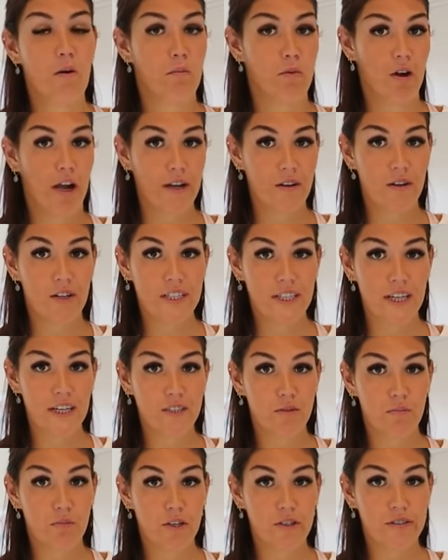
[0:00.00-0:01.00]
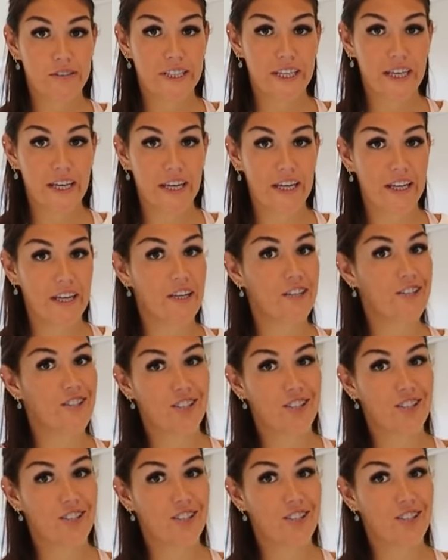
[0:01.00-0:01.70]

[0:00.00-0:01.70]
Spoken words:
Prioritize protein,